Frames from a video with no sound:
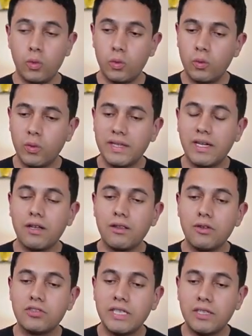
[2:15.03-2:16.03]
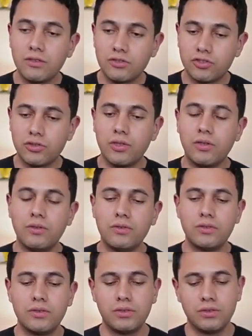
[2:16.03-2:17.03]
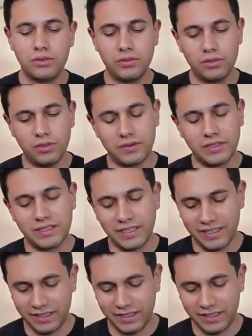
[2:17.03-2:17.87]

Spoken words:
Without losing control of the technique.